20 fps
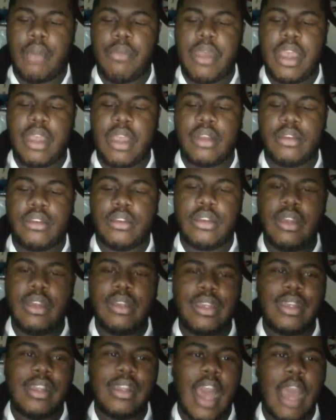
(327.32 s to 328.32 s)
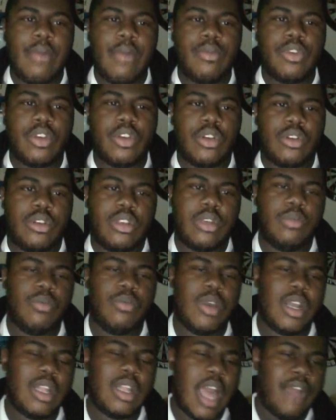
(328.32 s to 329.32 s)
I mean,
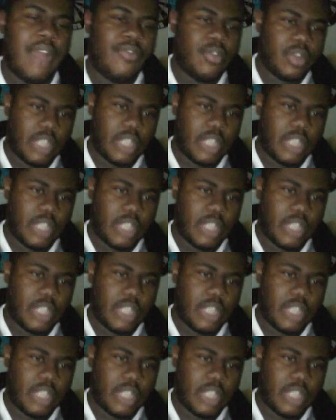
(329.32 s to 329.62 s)
when Clyde